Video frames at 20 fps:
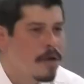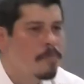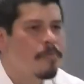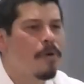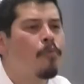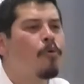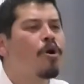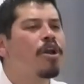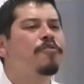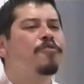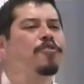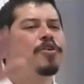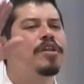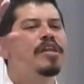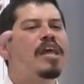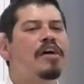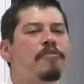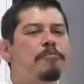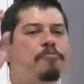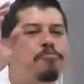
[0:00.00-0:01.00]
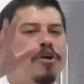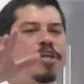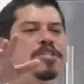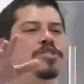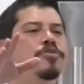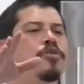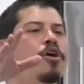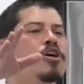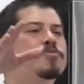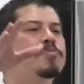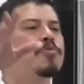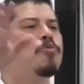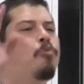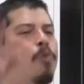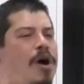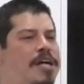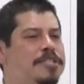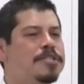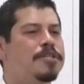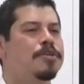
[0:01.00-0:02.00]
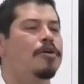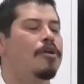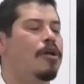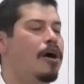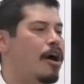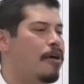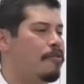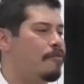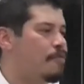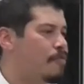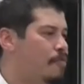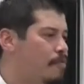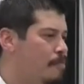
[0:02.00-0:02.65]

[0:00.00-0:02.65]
But what if you never preach the gospel once in your life?